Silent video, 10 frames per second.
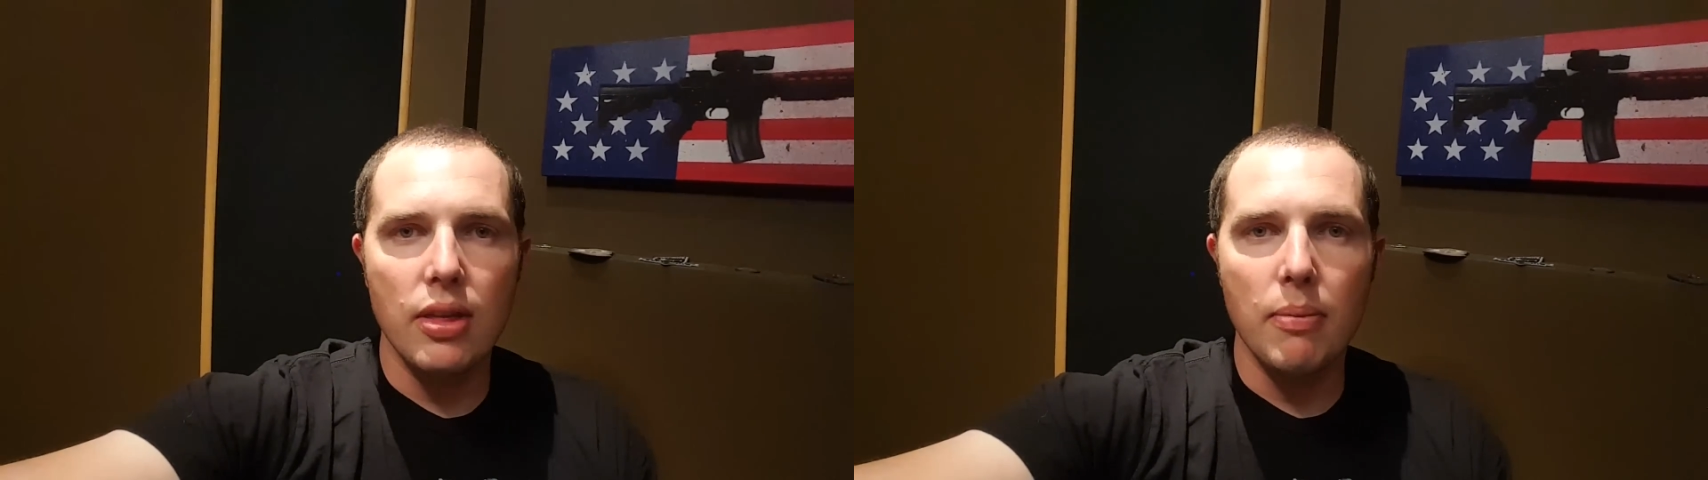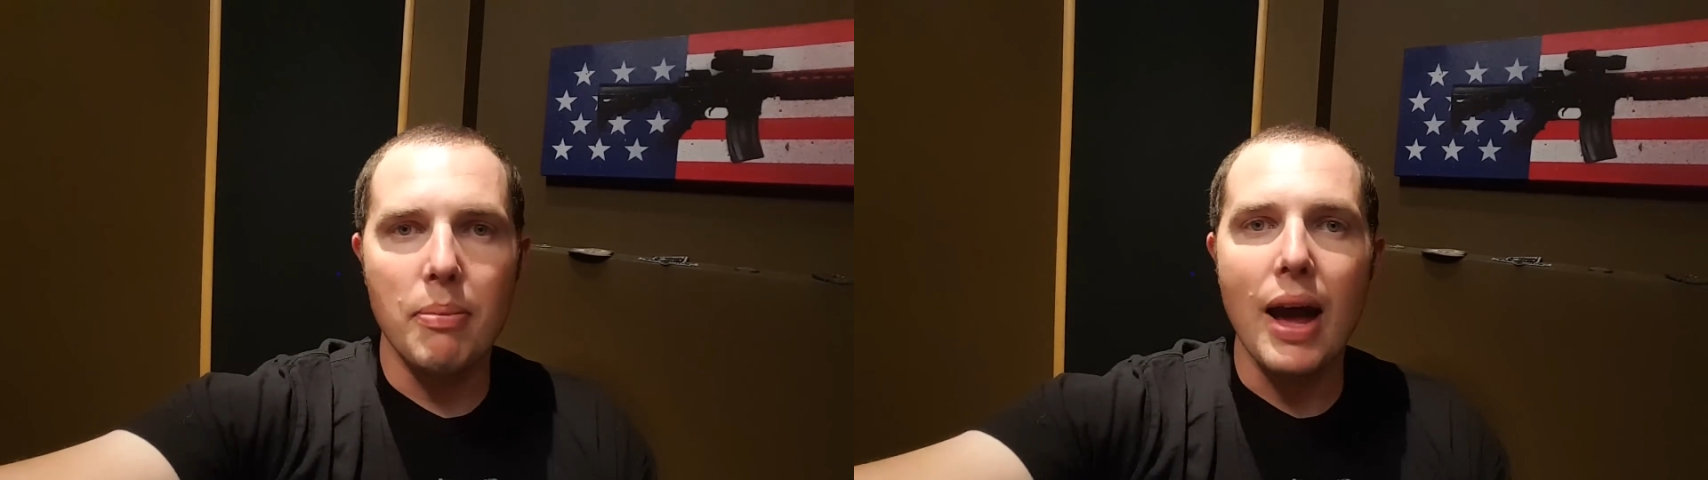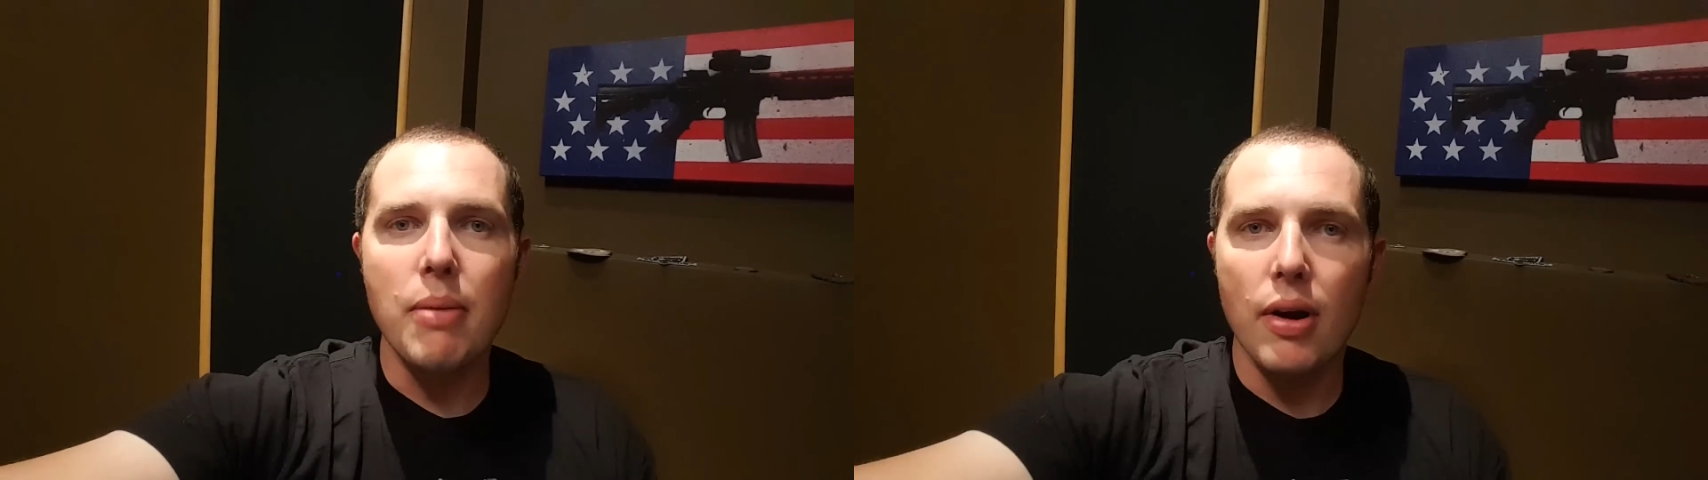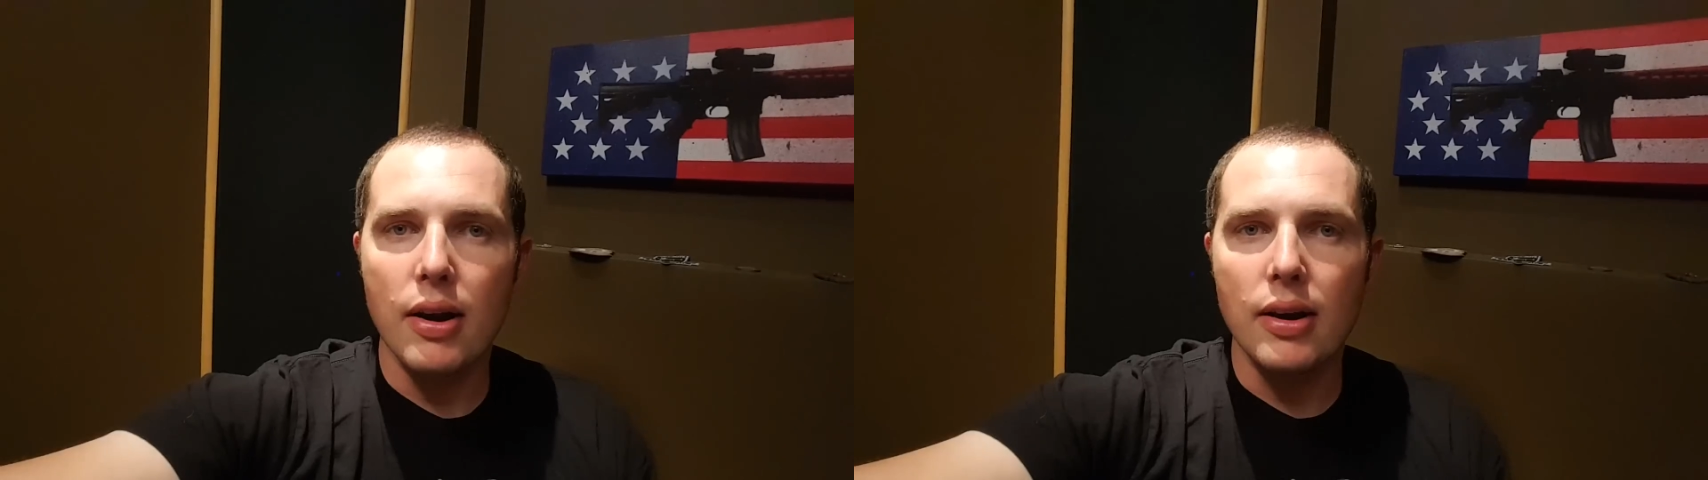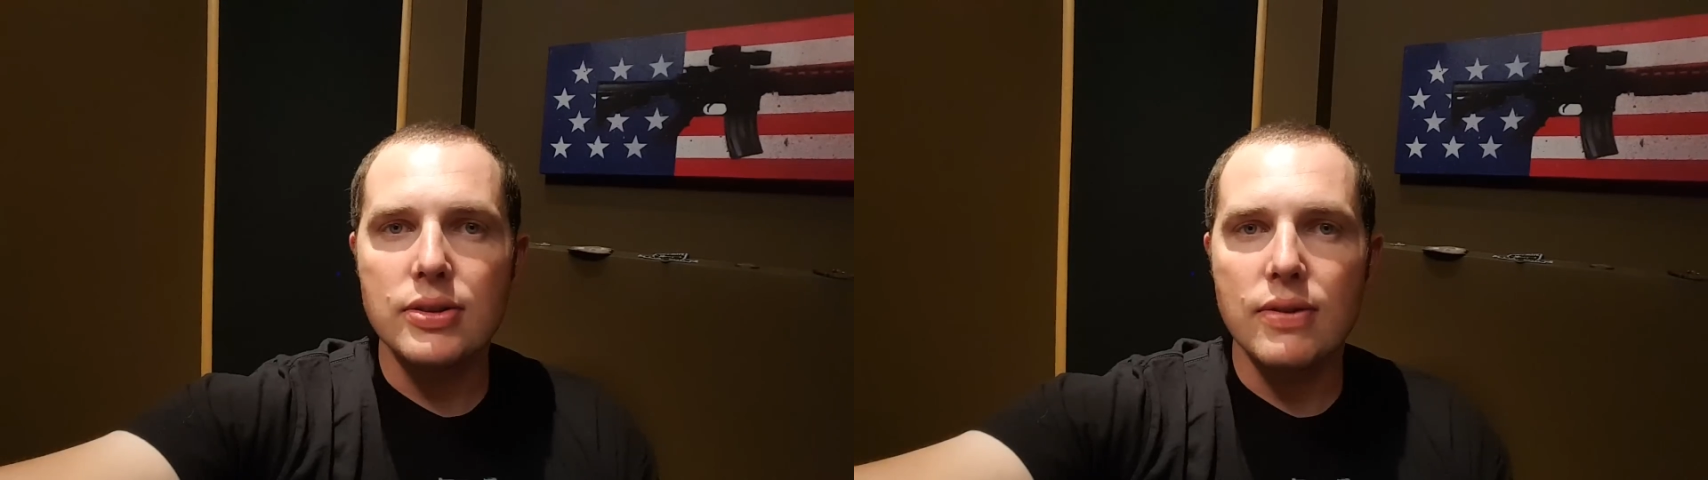the
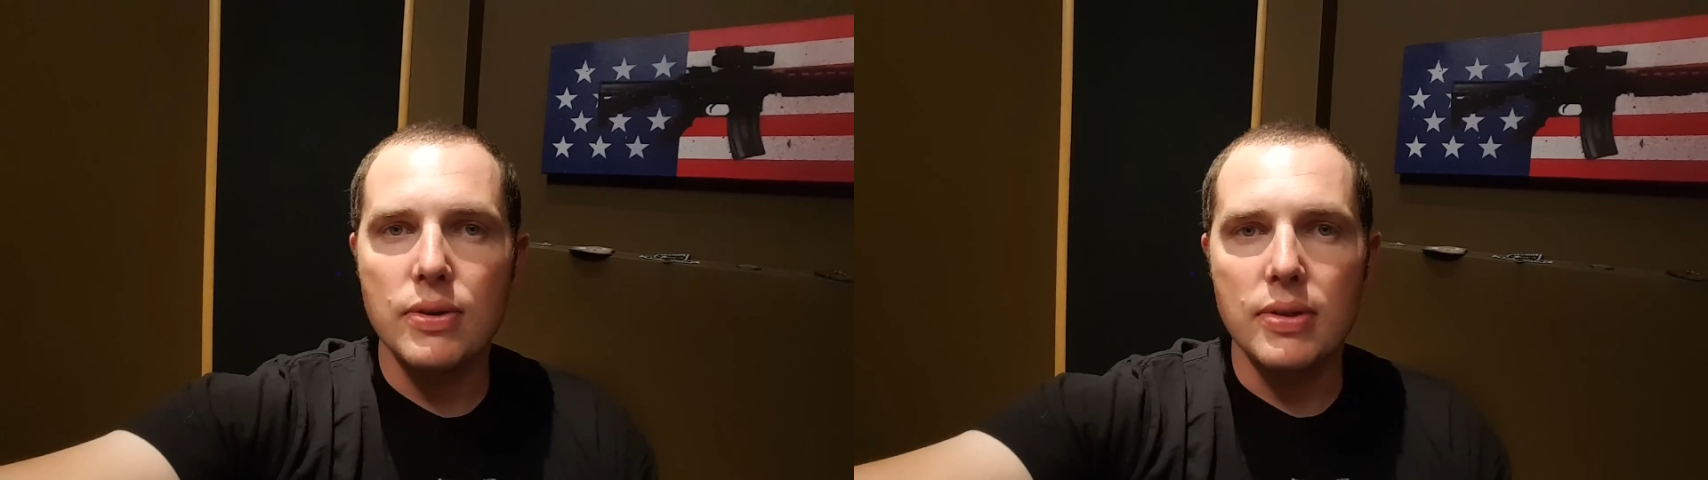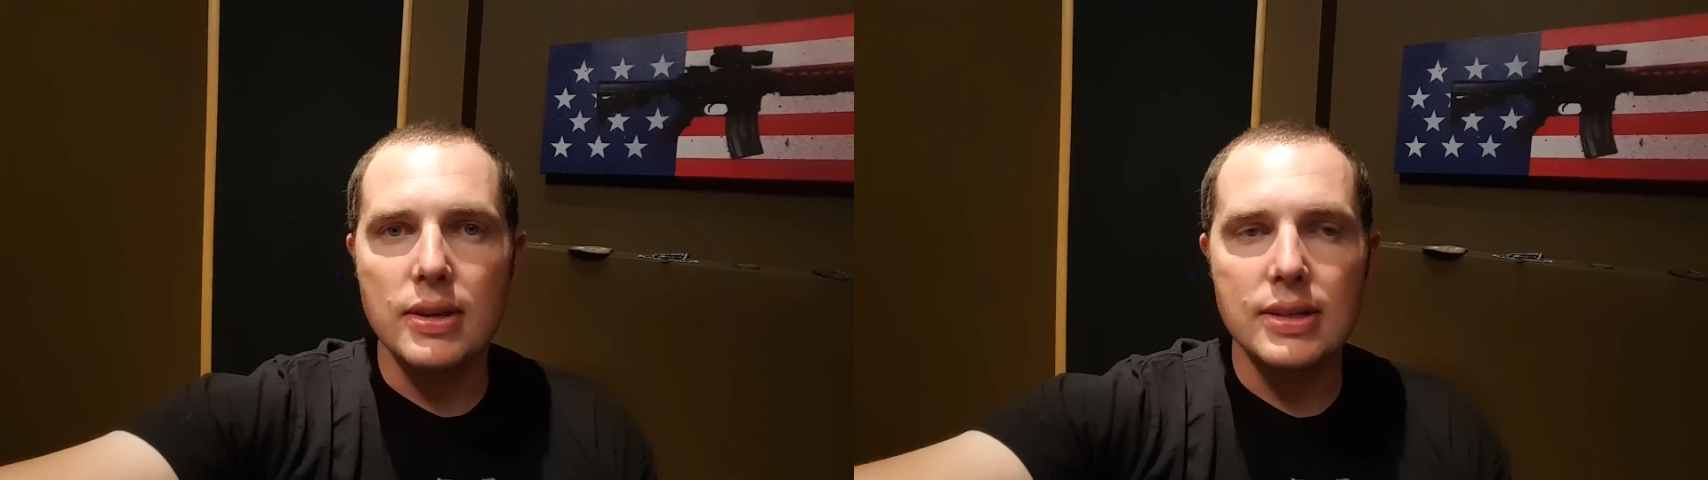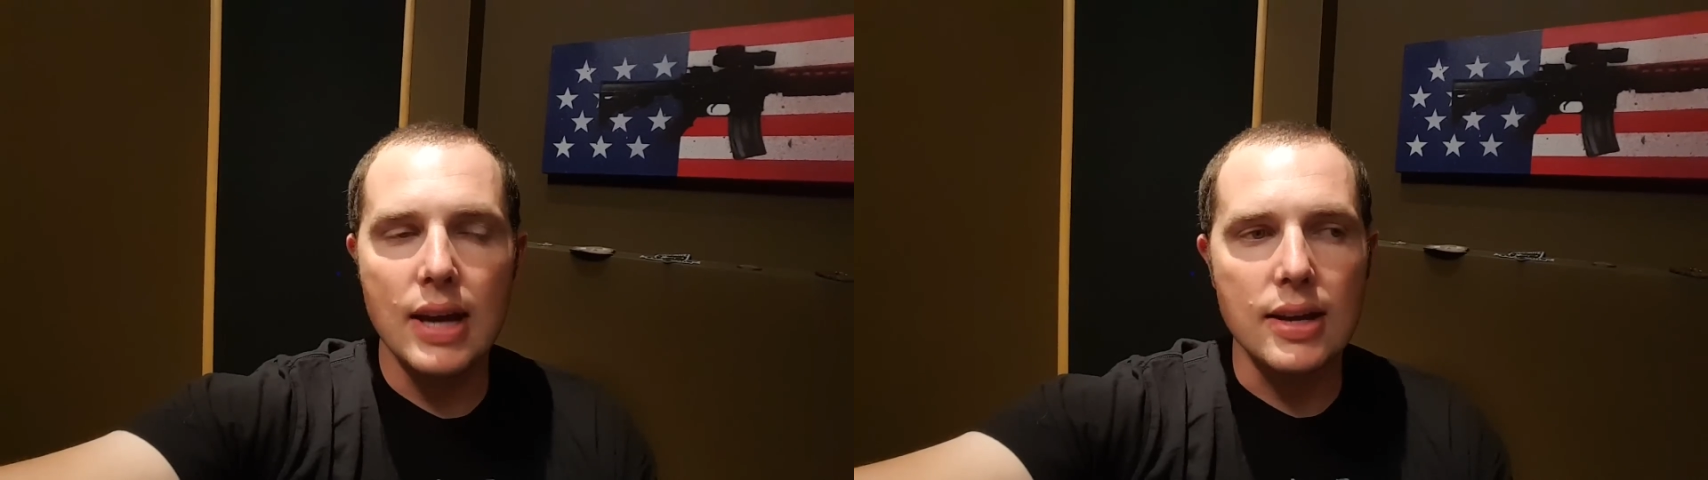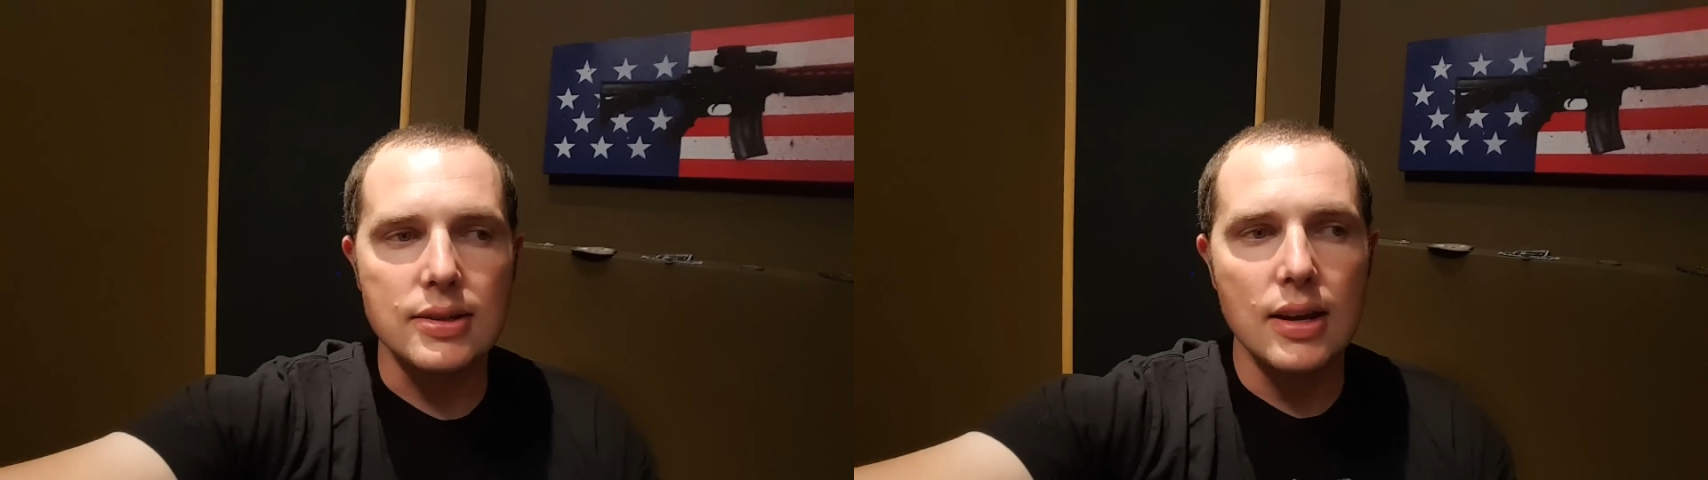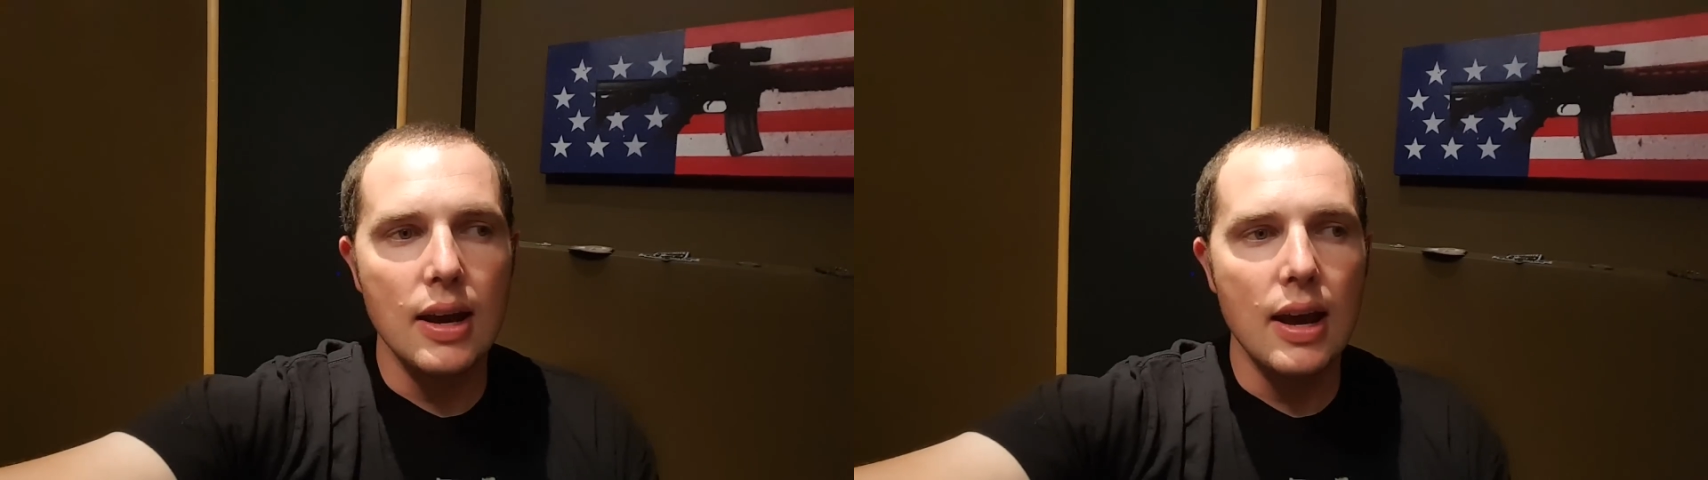byproducts of doing this test.